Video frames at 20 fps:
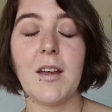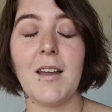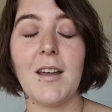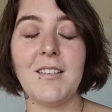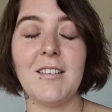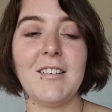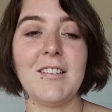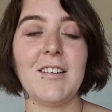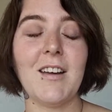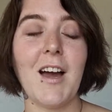
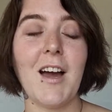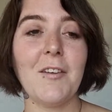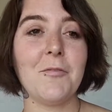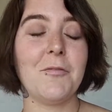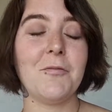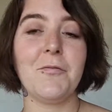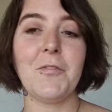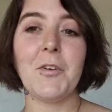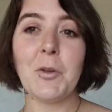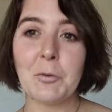And I
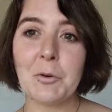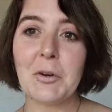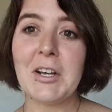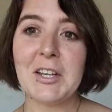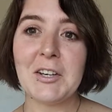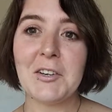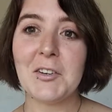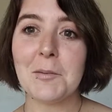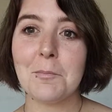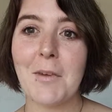feel really
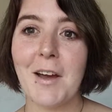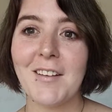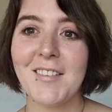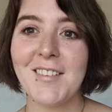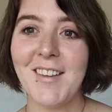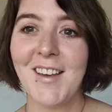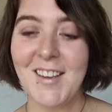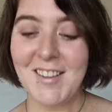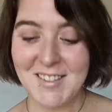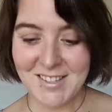good about
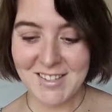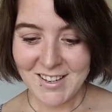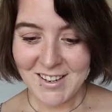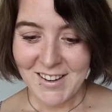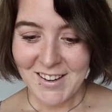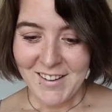that.